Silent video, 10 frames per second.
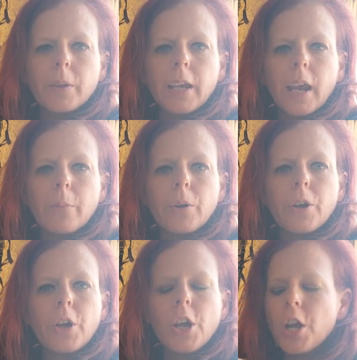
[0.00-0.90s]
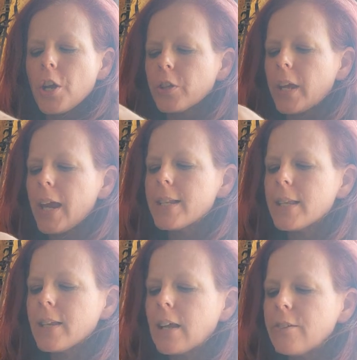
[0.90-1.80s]
the camera. The casing
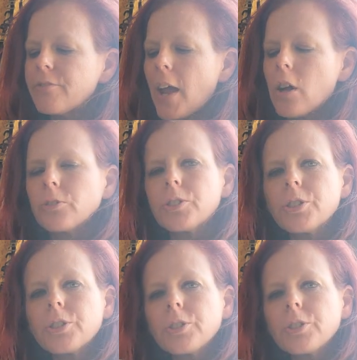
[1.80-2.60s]
that I found,